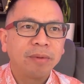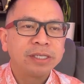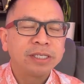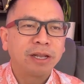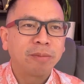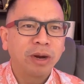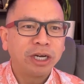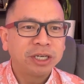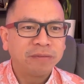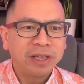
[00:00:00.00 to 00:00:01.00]

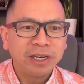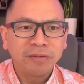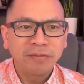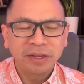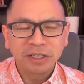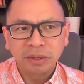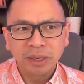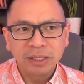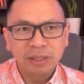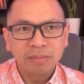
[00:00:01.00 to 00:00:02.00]
celebration of
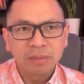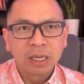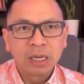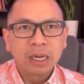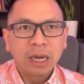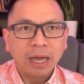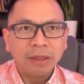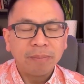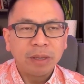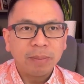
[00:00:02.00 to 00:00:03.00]
individualism, I
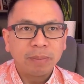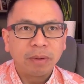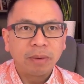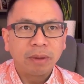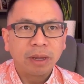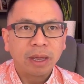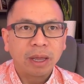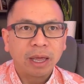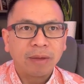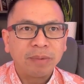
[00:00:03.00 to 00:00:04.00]
think people
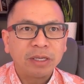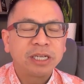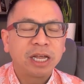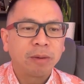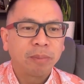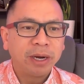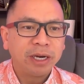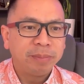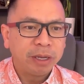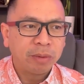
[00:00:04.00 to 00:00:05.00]
have been
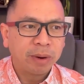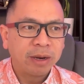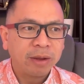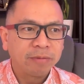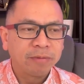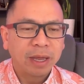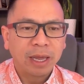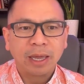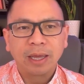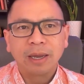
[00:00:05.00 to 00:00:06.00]
celebrated to be creative.
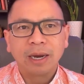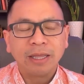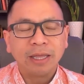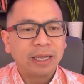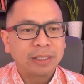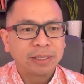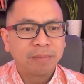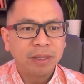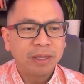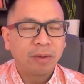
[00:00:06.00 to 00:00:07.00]
And I think that's
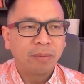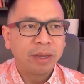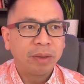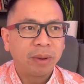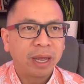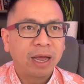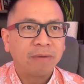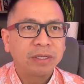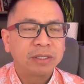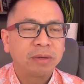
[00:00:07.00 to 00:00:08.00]
something that we will
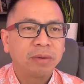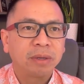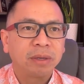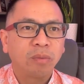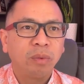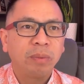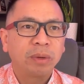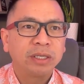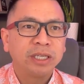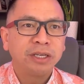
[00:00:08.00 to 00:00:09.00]
have. And so we
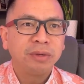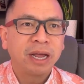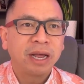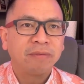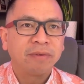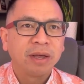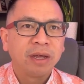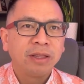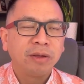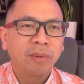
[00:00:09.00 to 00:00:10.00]
will continue to have
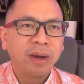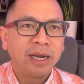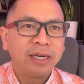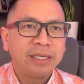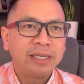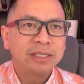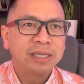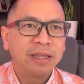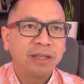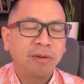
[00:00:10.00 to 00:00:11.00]
the great
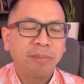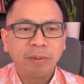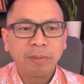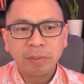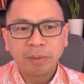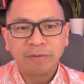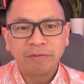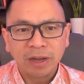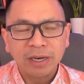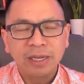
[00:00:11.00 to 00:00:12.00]
ideas. And I think there'll be people
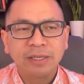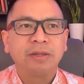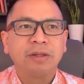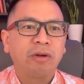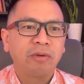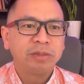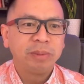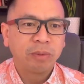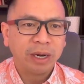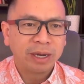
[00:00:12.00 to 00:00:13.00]
to fund it. So there'll always
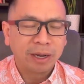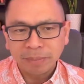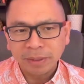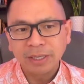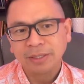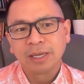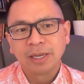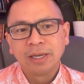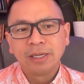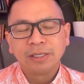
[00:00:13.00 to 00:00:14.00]
be great
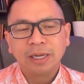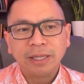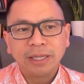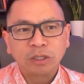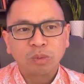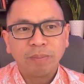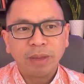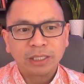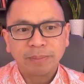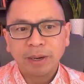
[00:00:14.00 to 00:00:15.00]
companies. So I think that's what
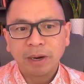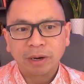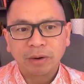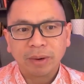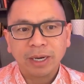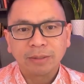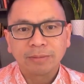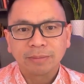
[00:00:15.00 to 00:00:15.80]
makes America great.